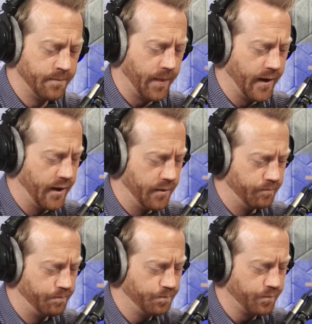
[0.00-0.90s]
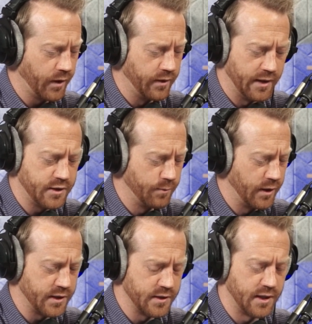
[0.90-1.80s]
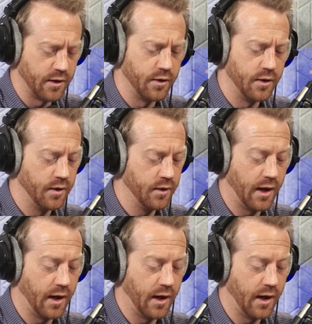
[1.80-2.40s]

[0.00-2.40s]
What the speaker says: That's your meniscus tear.